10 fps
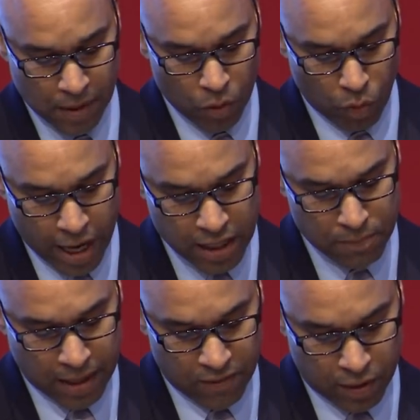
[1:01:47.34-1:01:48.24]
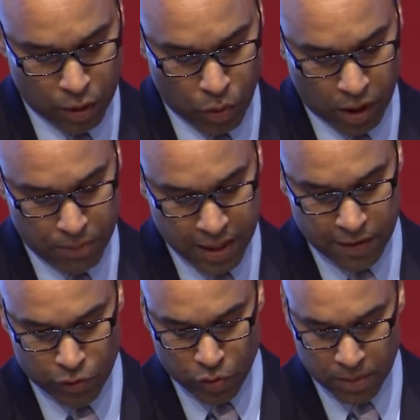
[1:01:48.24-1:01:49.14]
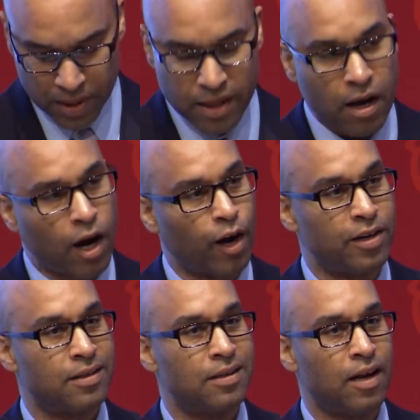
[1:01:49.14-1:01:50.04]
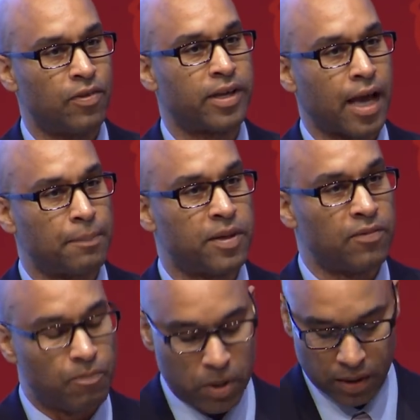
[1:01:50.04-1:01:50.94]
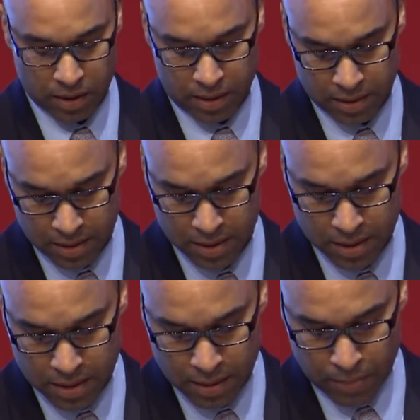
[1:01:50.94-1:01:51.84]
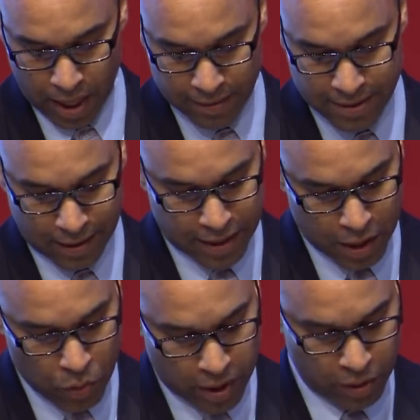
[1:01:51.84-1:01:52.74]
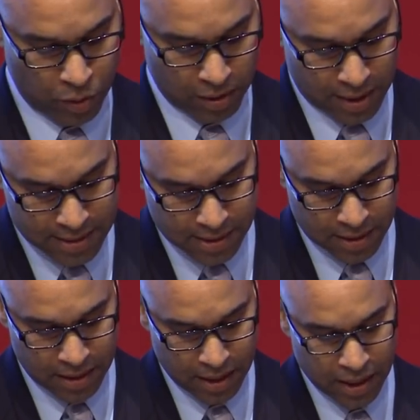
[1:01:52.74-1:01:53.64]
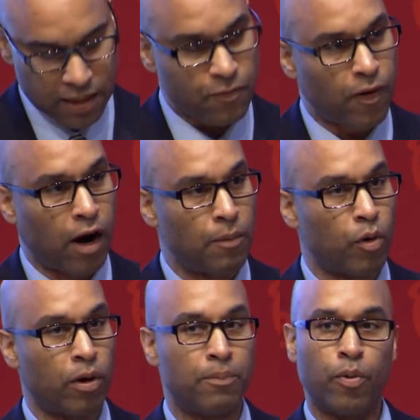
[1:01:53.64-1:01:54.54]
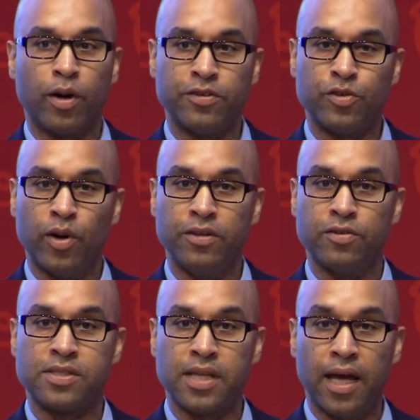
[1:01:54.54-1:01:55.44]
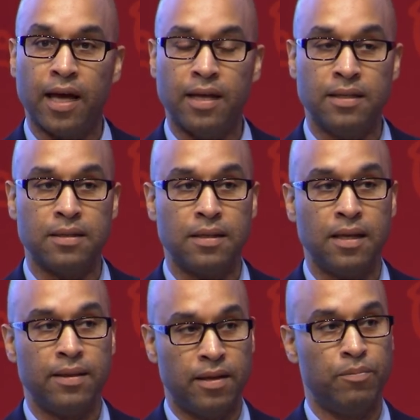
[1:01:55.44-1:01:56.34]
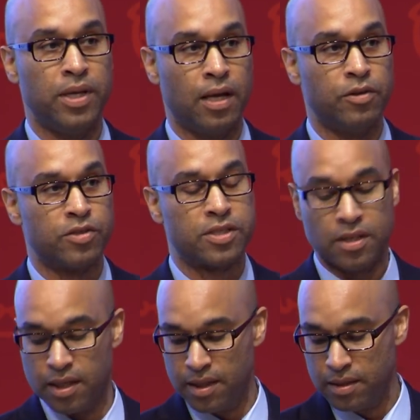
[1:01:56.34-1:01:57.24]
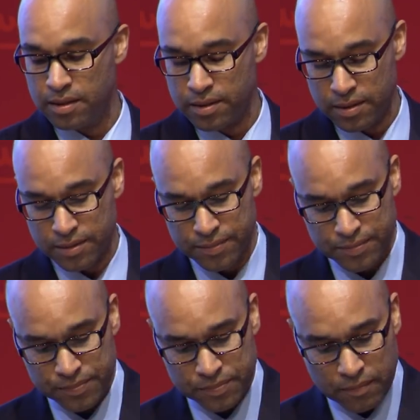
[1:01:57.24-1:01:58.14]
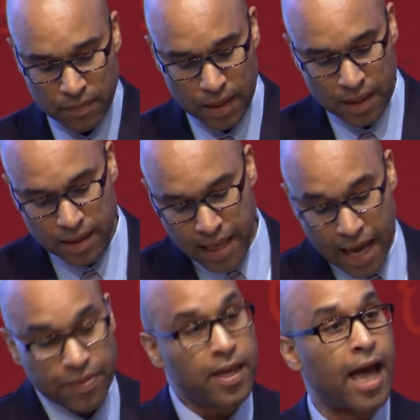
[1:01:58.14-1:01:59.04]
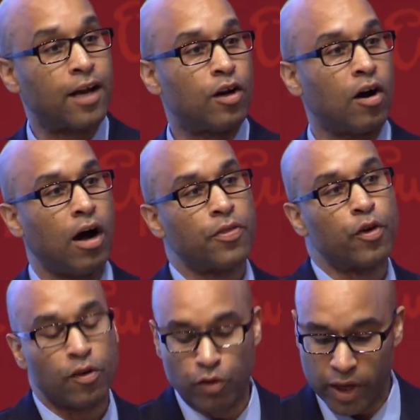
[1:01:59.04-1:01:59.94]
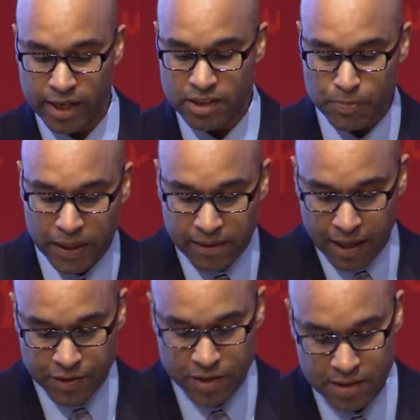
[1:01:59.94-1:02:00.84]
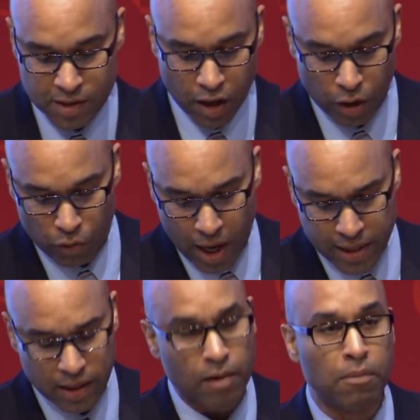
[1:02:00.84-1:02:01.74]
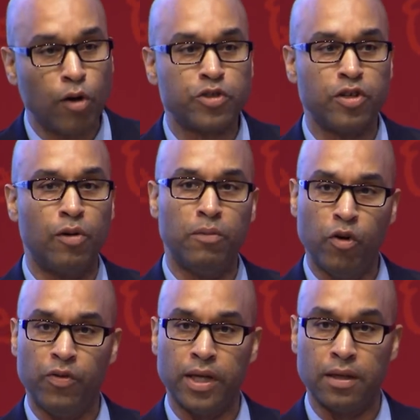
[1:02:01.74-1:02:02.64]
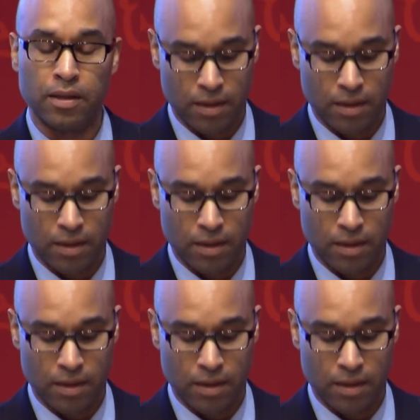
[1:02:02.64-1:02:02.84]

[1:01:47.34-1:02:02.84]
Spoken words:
Writing may very well be the trembling heart of a captive bird, but I'll tell anyone who will listen, it's far more important to understand than be understood. Kathy Acker, author of Great Expectations, called writing an emotional moving.